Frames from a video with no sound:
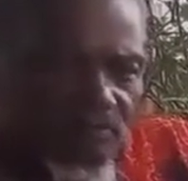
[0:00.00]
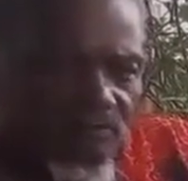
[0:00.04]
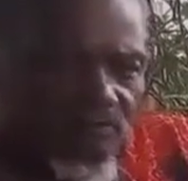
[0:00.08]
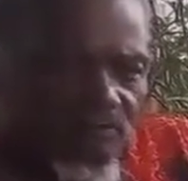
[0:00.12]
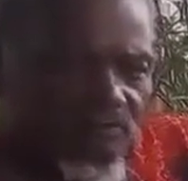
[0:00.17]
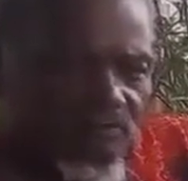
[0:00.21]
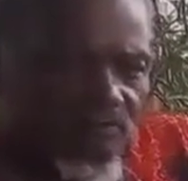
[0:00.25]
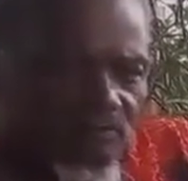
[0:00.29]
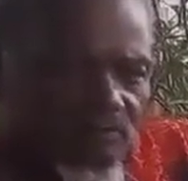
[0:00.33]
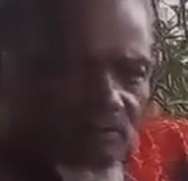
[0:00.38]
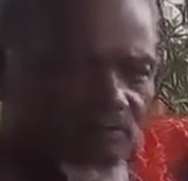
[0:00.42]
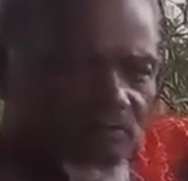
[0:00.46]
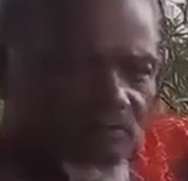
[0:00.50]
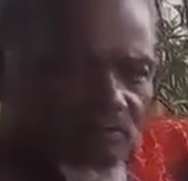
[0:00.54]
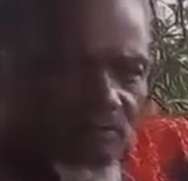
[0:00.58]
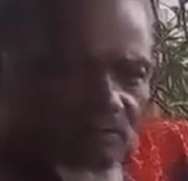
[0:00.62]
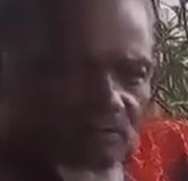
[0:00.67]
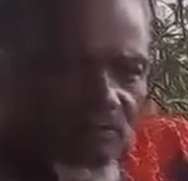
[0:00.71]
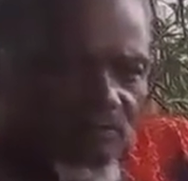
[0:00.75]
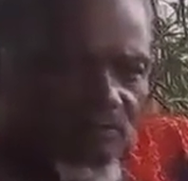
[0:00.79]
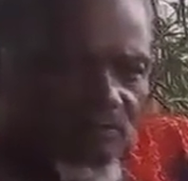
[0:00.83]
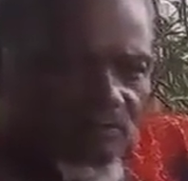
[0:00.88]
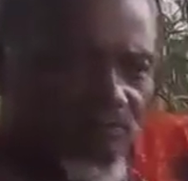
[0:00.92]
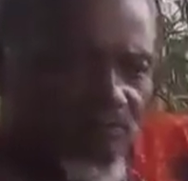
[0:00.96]
is Sports
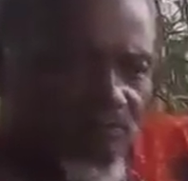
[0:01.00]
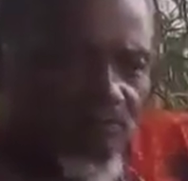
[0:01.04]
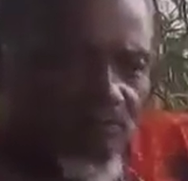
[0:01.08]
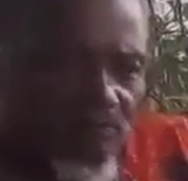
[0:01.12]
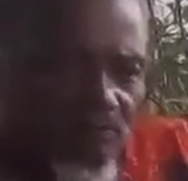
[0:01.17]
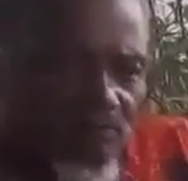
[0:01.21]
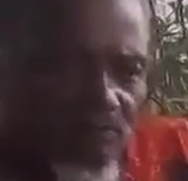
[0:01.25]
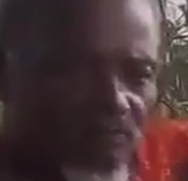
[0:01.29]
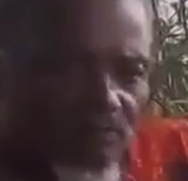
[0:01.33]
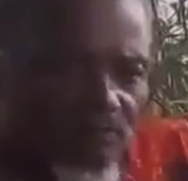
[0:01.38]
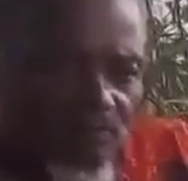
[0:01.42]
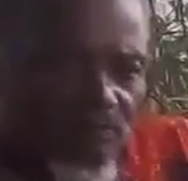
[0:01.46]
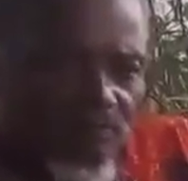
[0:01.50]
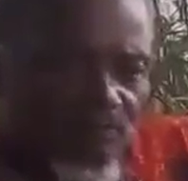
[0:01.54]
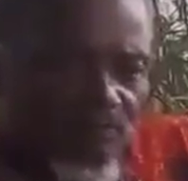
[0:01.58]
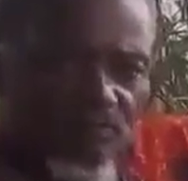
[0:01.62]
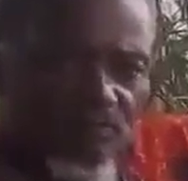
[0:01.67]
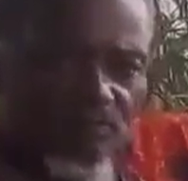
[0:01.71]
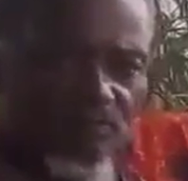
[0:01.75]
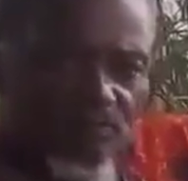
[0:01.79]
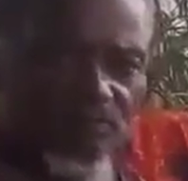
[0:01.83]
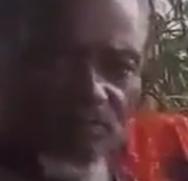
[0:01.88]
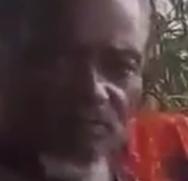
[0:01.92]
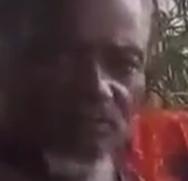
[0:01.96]
Central
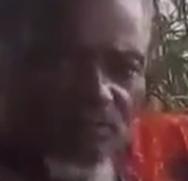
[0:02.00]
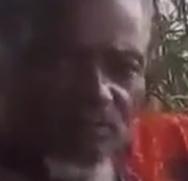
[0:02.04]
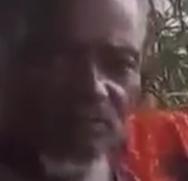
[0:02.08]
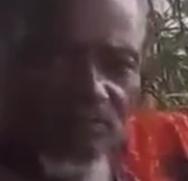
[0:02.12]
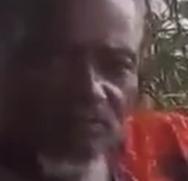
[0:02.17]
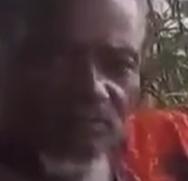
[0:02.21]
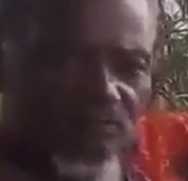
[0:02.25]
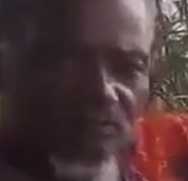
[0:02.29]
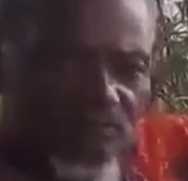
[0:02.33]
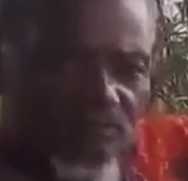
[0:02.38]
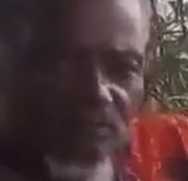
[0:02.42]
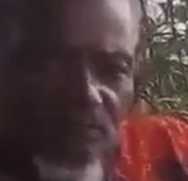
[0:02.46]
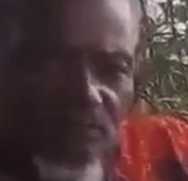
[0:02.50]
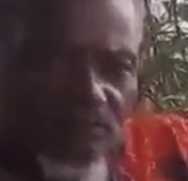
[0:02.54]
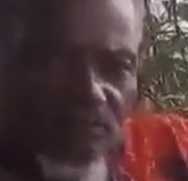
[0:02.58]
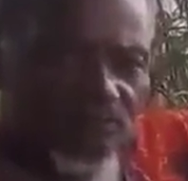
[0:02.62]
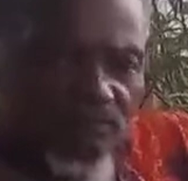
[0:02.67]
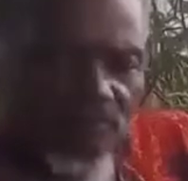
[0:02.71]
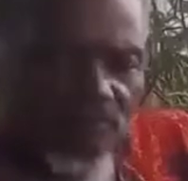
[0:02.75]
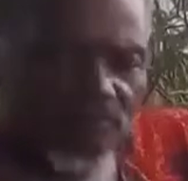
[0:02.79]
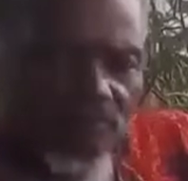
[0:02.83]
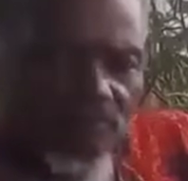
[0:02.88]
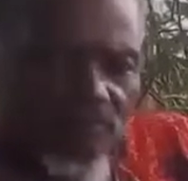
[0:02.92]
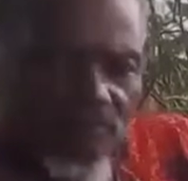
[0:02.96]
and it's still
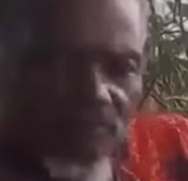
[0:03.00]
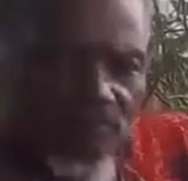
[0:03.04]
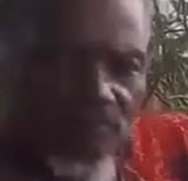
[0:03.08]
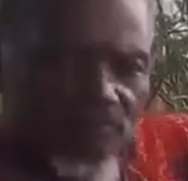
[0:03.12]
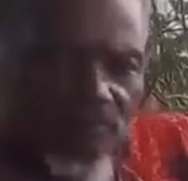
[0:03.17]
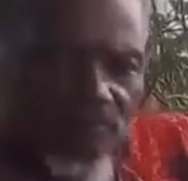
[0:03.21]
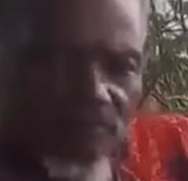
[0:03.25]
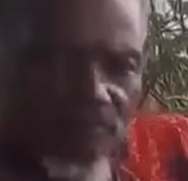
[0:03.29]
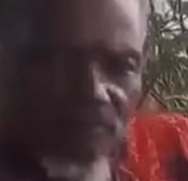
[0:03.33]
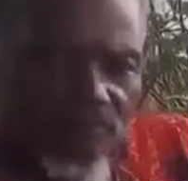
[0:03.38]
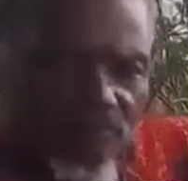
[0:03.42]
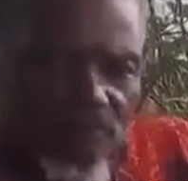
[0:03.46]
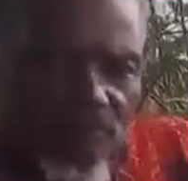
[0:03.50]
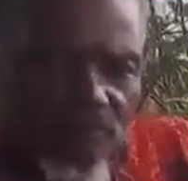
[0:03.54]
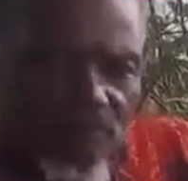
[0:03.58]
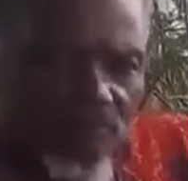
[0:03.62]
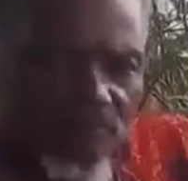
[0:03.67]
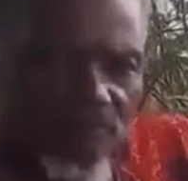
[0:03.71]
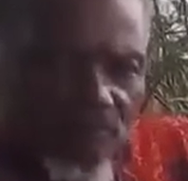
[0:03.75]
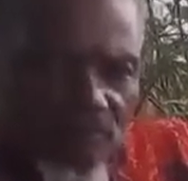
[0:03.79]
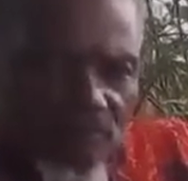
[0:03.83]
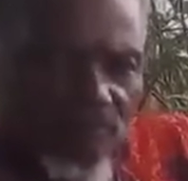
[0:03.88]
EzeSportsTV.